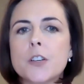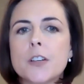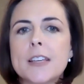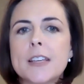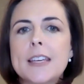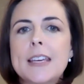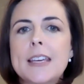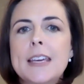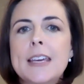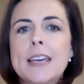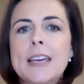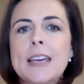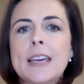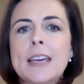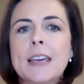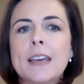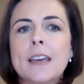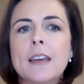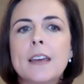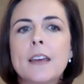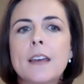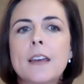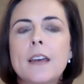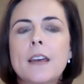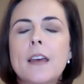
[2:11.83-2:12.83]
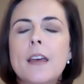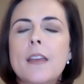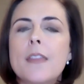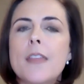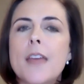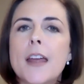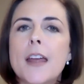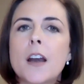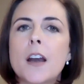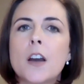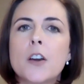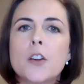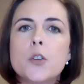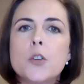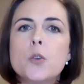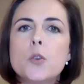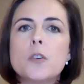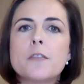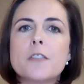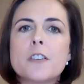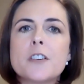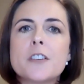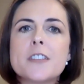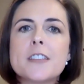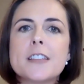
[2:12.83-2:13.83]
King that are
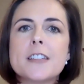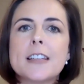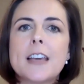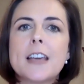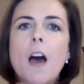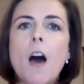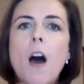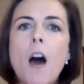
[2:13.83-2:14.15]
universally